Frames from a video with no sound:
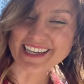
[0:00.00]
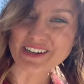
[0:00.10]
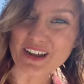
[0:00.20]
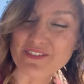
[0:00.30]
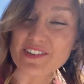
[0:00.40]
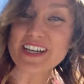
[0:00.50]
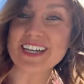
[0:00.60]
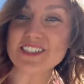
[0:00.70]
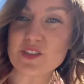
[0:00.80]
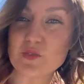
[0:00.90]
Great for
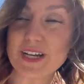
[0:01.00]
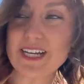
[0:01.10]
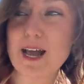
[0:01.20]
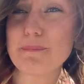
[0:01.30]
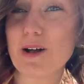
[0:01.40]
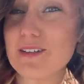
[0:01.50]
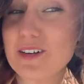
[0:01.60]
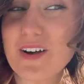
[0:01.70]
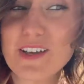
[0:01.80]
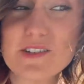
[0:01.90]
kids three and up,
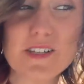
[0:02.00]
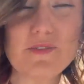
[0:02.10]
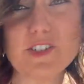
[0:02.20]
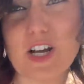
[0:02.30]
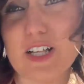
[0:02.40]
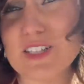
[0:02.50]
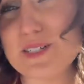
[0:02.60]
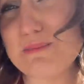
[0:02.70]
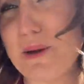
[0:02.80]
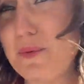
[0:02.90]
although I use it for
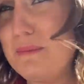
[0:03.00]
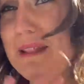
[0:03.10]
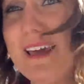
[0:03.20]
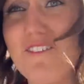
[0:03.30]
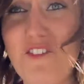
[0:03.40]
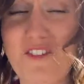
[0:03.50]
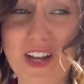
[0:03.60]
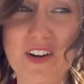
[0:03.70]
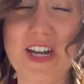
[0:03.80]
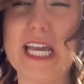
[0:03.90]
toddlers, but we play it
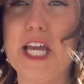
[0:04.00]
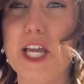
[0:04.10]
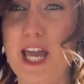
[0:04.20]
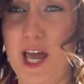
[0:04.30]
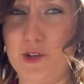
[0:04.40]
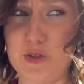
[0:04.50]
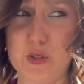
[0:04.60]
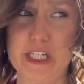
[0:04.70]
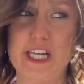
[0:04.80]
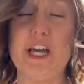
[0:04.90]
very
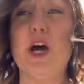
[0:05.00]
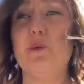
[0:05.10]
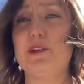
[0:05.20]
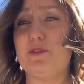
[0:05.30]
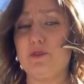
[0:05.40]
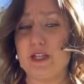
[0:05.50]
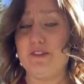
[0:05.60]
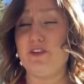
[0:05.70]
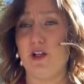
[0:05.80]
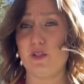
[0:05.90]
casually. We don't
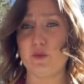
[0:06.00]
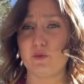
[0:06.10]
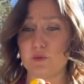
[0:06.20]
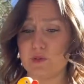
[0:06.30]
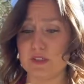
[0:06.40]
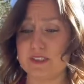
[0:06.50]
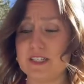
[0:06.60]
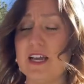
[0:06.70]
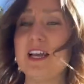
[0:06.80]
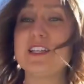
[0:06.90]
really follow the rules.
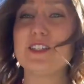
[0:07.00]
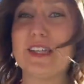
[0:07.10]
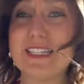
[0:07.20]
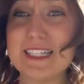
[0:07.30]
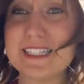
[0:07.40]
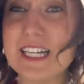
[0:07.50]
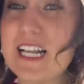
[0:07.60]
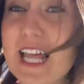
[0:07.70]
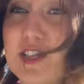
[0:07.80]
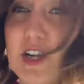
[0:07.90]
So this is an
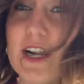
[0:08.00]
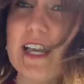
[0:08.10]
electronic